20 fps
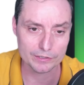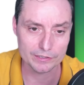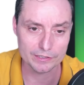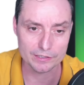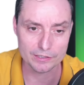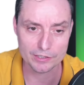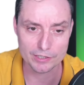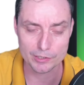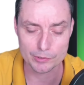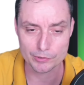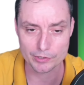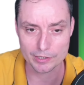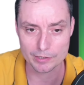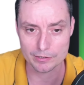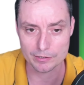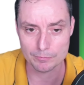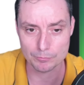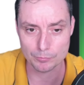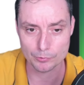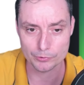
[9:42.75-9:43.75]
and in here you can
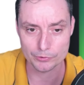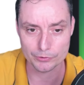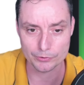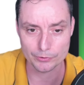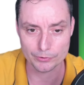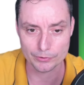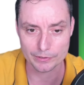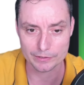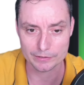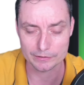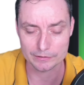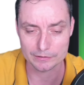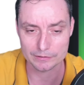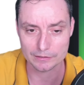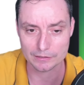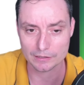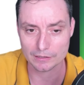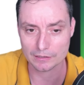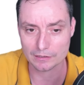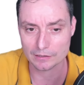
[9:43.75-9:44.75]
input your
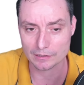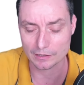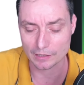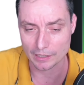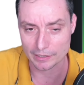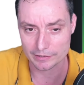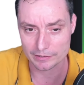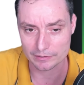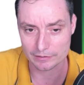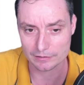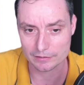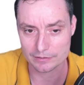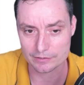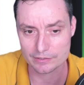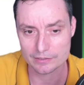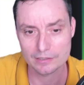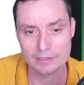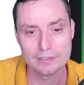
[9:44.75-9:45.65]
titles,